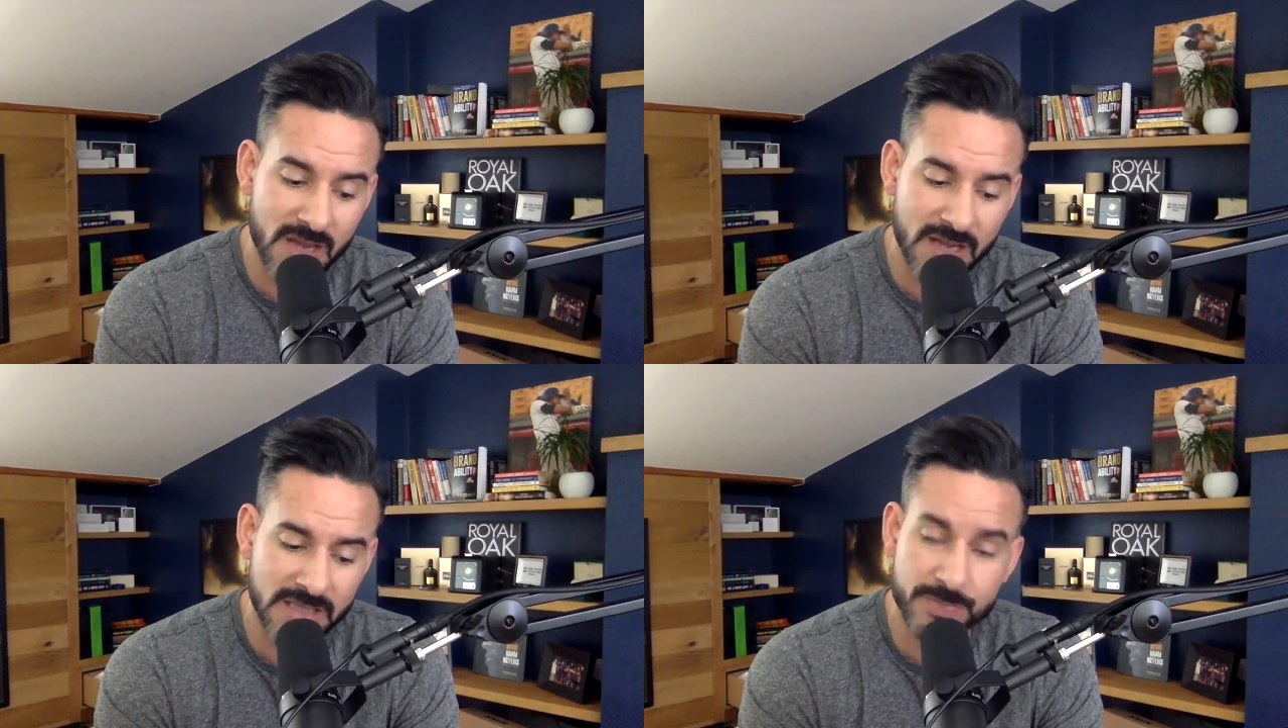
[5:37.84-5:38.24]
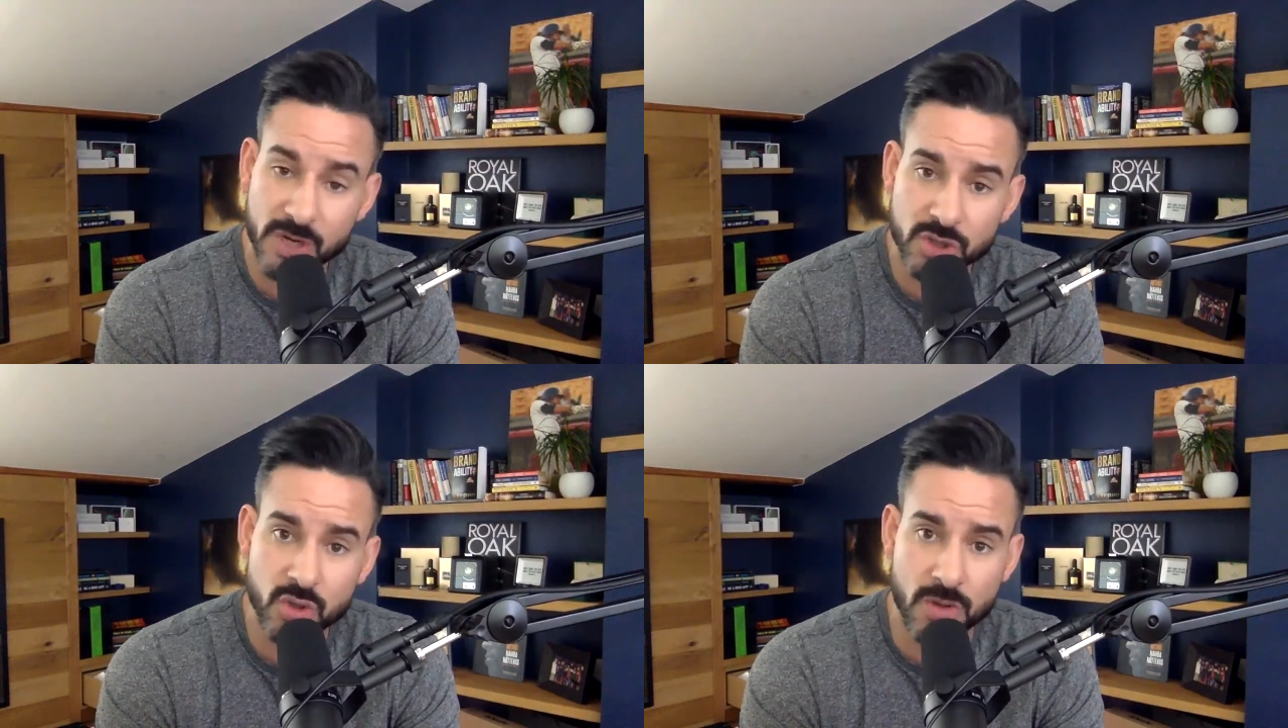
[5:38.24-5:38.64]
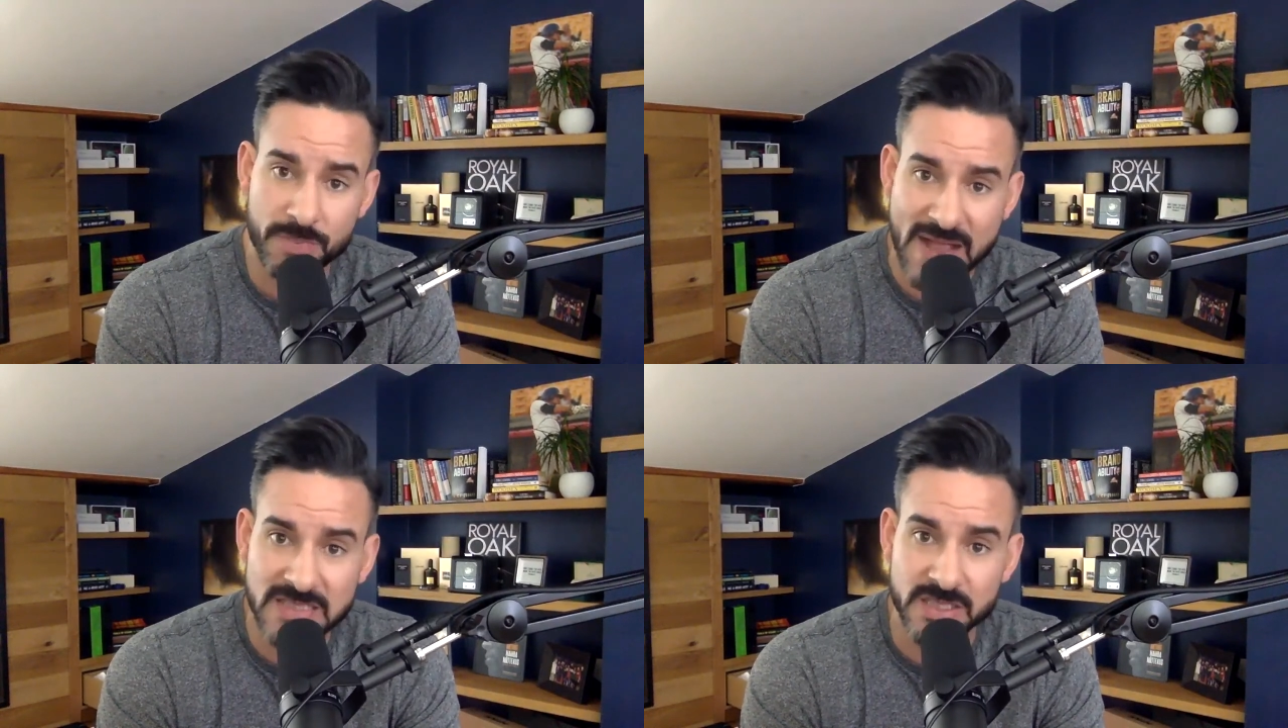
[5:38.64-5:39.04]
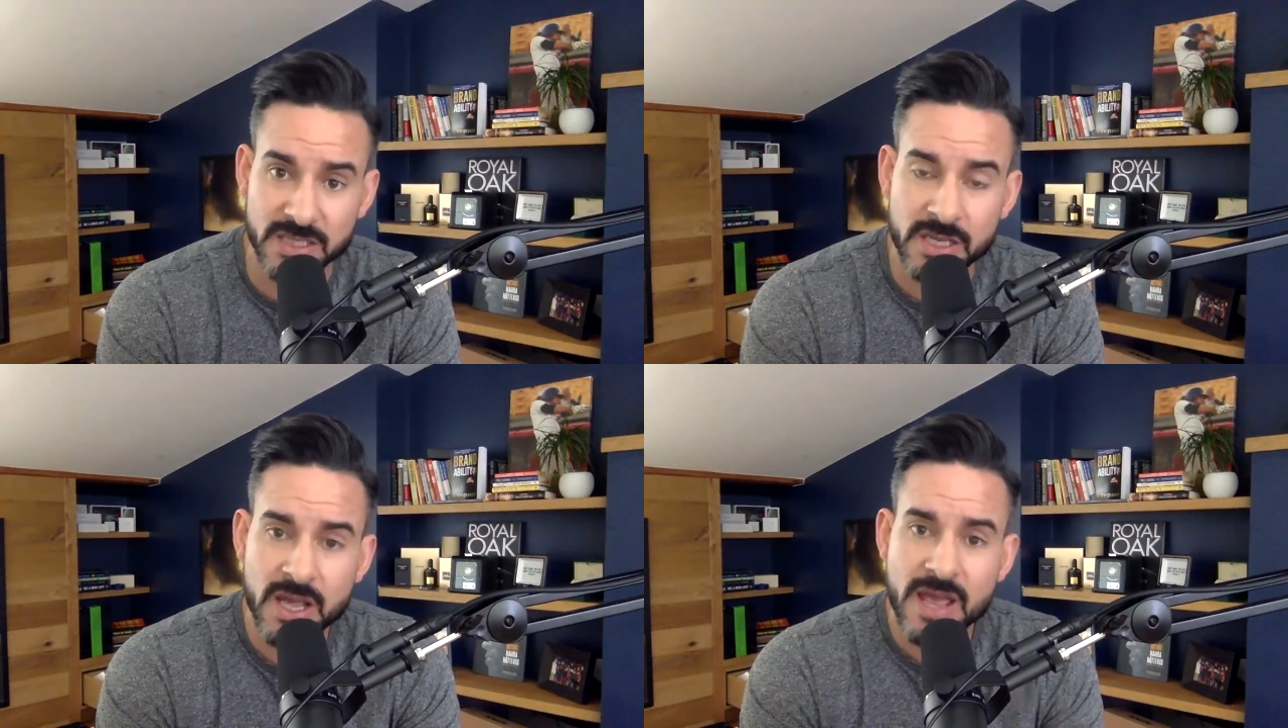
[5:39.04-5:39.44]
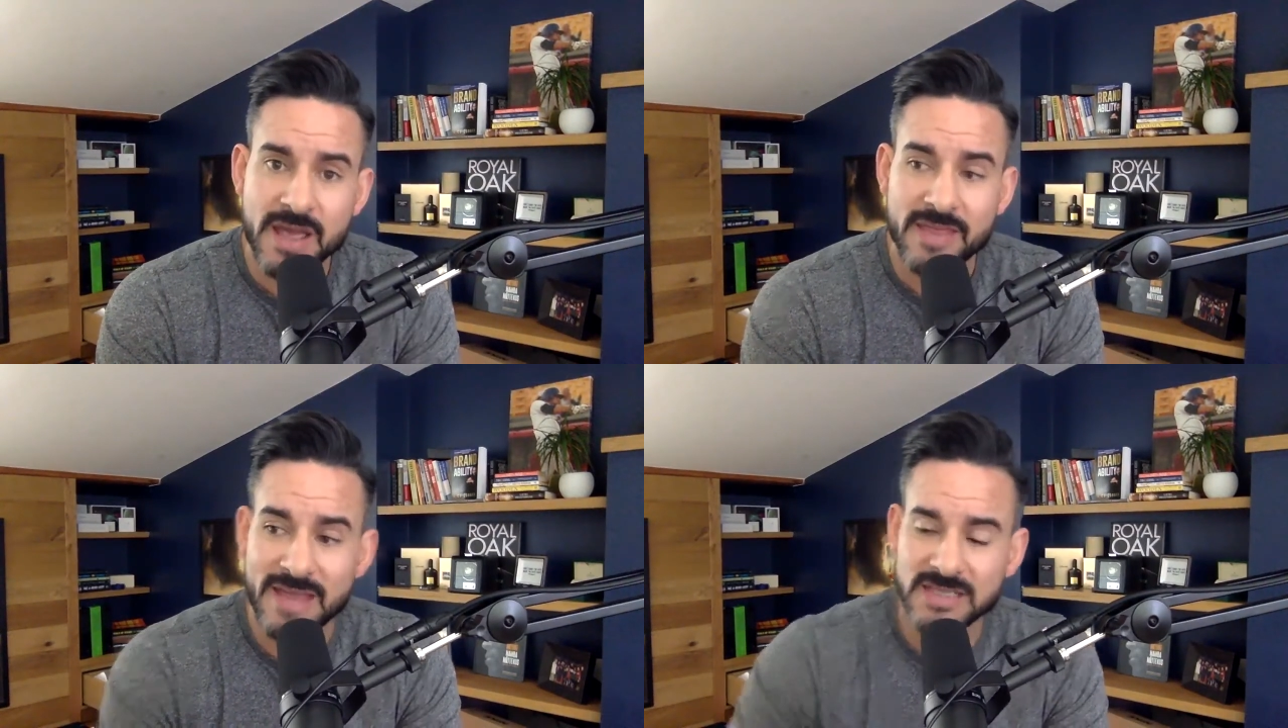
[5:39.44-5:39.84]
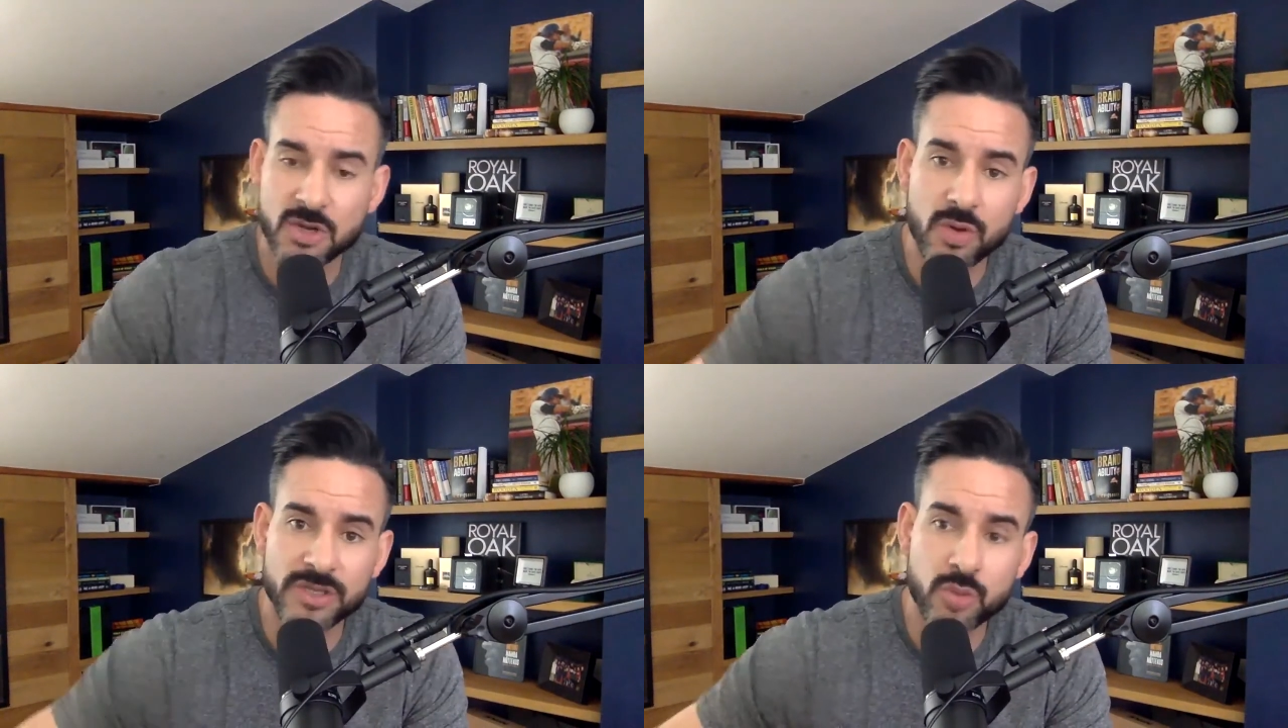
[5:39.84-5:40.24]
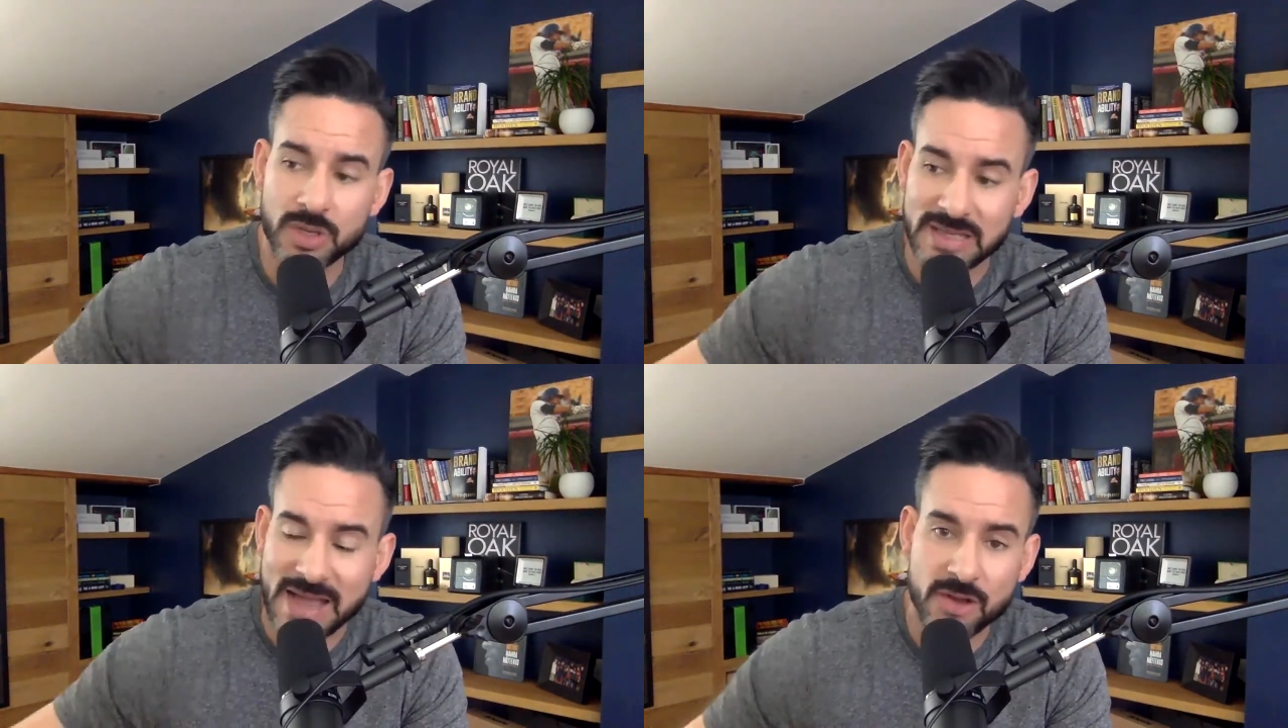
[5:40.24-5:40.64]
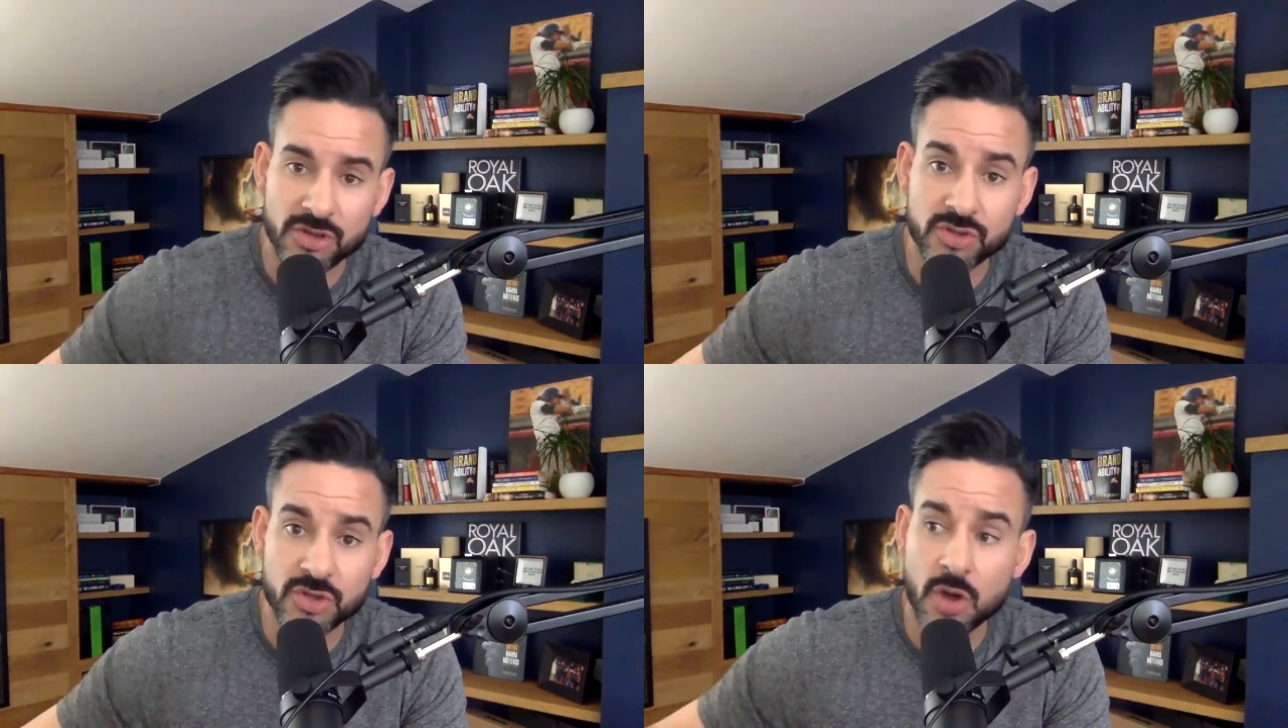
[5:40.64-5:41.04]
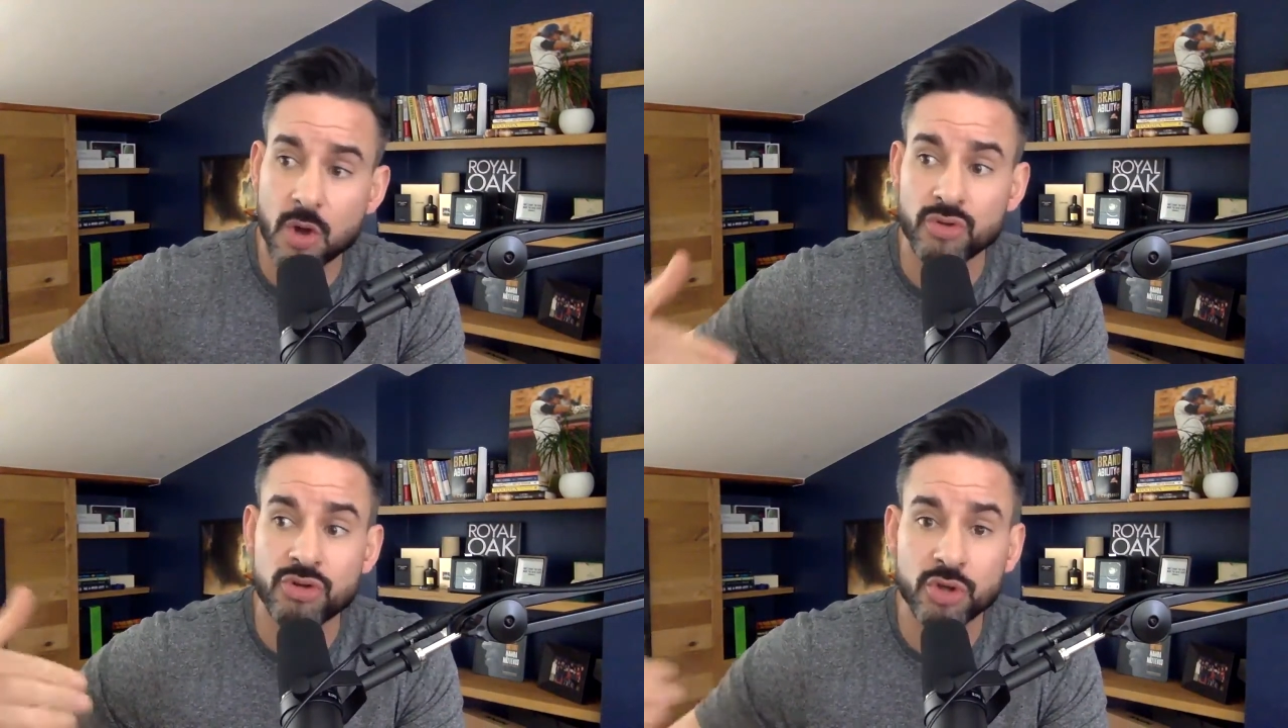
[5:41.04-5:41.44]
spiritual capacity, that's going to allow you to go